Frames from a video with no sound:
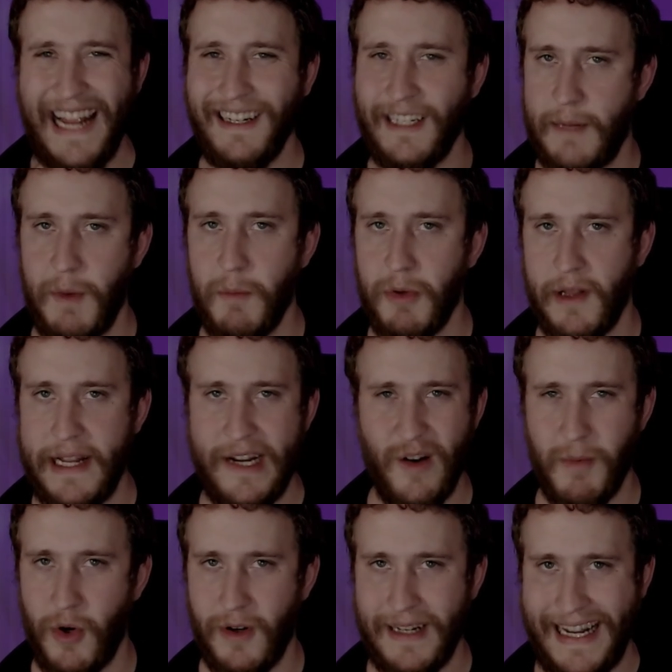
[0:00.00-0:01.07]
anytime you play, your
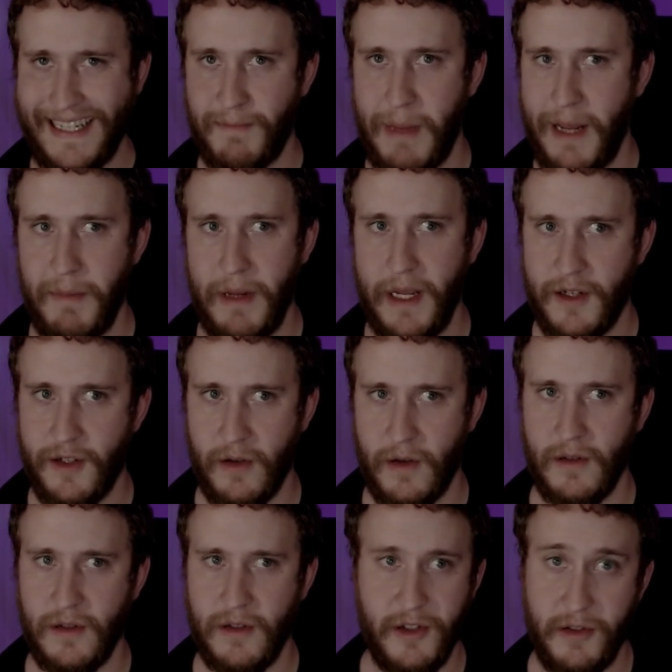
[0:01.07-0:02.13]
opponent has maybe a
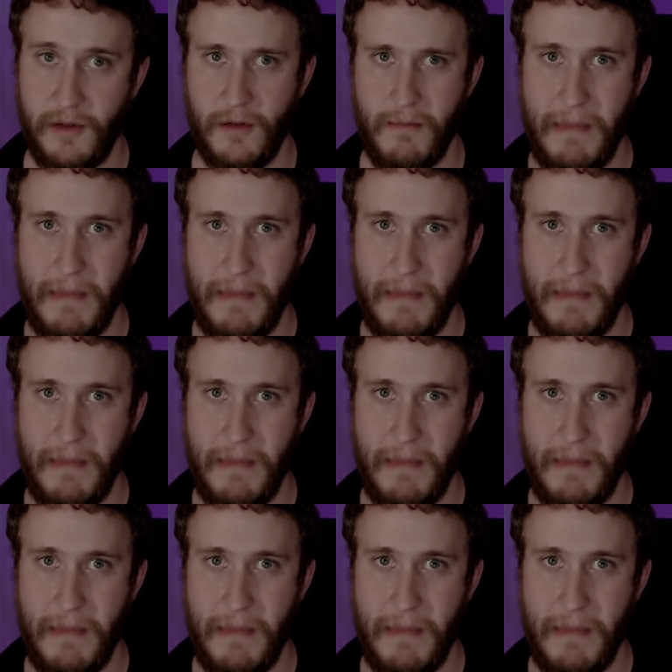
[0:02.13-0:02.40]
turn or two,